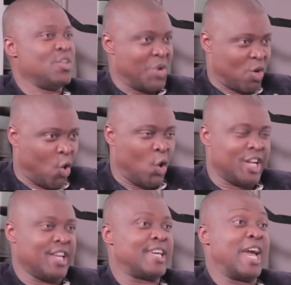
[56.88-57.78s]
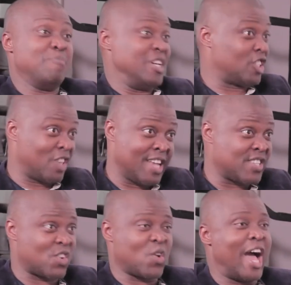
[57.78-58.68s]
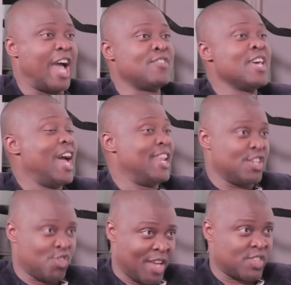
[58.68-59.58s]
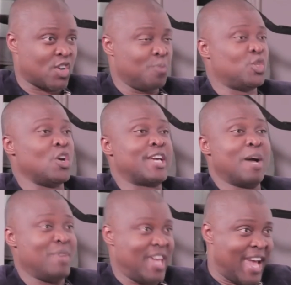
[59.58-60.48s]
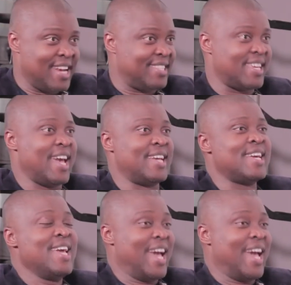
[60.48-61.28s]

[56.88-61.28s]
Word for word: The recording can be transcribed, and the transcription can be edited,